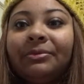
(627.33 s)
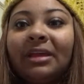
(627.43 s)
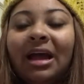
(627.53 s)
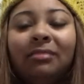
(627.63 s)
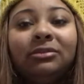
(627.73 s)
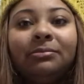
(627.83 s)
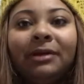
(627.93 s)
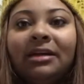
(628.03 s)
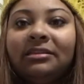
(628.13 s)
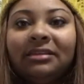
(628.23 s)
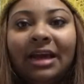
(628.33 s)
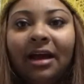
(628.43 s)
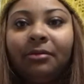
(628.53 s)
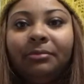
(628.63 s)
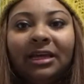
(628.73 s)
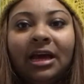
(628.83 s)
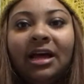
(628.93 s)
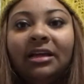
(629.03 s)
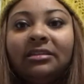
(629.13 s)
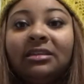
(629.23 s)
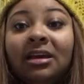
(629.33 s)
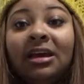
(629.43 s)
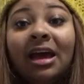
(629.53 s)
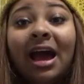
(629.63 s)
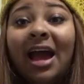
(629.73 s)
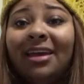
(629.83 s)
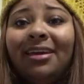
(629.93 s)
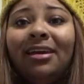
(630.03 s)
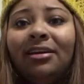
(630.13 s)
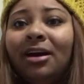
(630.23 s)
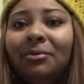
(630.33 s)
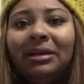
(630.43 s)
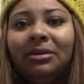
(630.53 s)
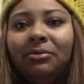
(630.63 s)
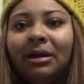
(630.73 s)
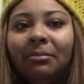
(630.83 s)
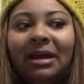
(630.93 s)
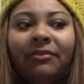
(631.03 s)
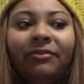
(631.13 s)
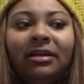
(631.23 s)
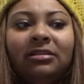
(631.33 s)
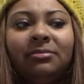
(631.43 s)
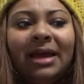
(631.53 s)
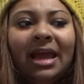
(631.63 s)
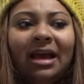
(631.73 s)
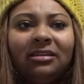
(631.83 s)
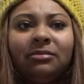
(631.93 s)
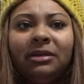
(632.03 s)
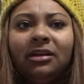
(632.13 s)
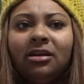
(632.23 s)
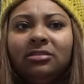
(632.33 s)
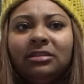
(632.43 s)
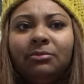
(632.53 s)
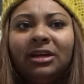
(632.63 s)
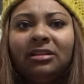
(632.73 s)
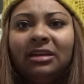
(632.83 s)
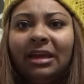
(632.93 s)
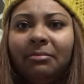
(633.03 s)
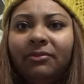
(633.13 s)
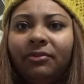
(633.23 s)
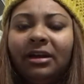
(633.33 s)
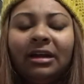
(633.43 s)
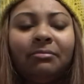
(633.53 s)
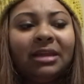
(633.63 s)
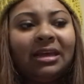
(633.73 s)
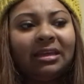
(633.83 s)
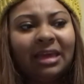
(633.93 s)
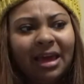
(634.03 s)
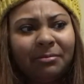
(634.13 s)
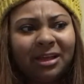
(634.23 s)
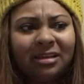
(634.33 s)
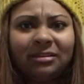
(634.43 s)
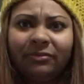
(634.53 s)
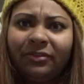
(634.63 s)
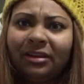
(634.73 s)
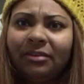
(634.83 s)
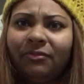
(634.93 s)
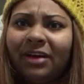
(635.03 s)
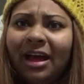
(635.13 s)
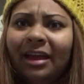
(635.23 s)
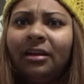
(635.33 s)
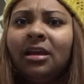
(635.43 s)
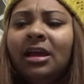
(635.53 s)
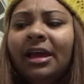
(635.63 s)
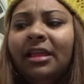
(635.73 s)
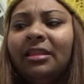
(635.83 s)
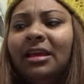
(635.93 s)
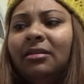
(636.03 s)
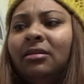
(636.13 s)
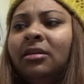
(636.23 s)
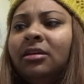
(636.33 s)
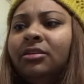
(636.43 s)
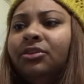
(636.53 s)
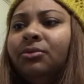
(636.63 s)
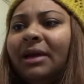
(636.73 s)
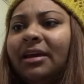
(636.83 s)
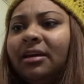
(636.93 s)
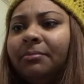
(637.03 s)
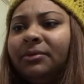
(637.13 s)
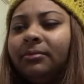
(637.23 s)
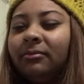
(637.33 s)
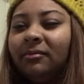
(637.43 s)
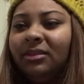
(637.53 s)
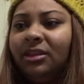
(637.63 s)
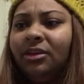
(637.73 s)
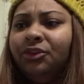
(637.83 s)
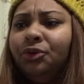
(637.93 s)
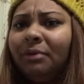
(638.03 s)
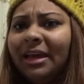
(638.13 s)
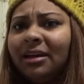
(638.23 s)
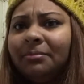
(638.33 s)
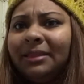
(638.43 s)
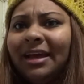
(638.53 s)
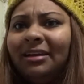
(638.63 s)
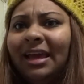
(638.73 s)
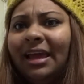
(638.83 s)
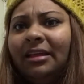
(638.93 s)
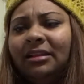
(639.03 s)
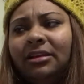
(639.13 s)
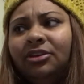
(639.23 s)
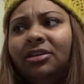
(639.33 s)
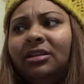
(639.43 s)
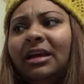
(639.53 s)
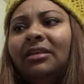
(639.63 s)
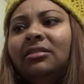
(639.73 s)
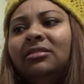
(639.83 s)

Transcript: I'm depressed now because I can't go anywhere. My friends might ask me to go somewhere the day before, and I'm like, yeah, because I'm feeling fine. And then you wake up that day, and then you're like,